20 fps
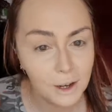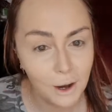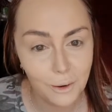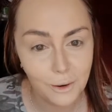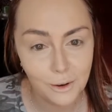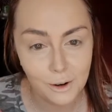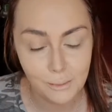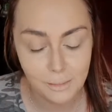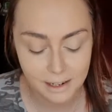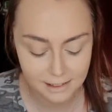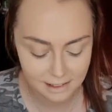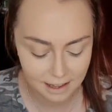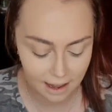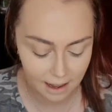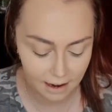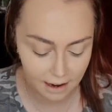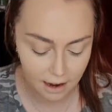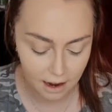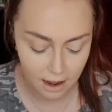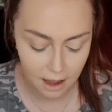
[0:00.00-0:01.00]
golden on my
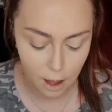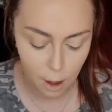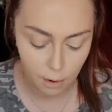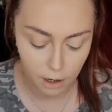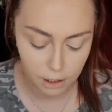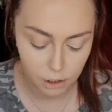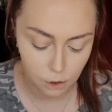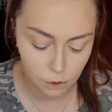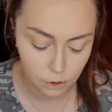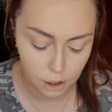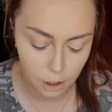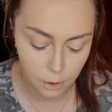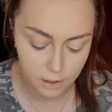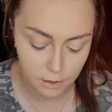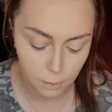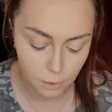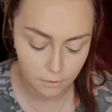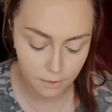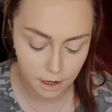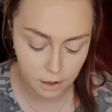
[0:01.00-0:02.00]
skin, but I assure you
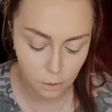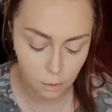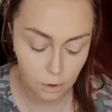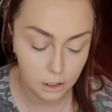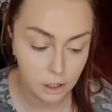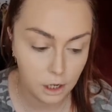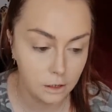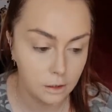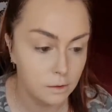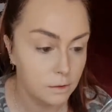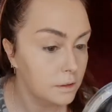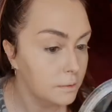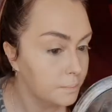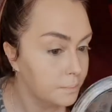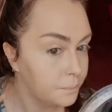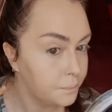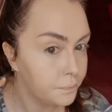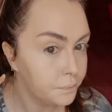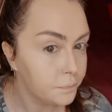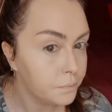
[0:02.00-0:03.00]
it's one of our cooler tones.
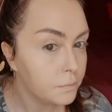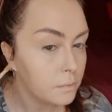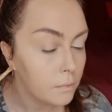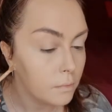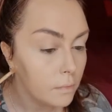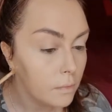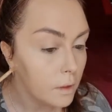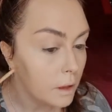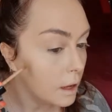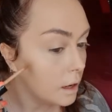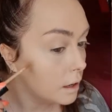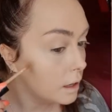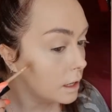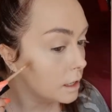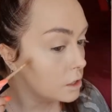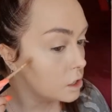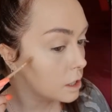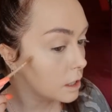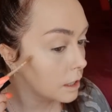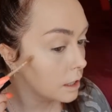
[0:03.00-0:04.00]
And I
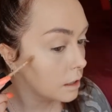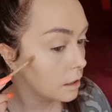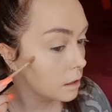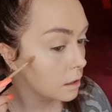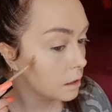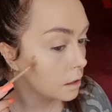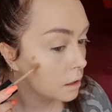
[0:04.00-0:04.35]
literally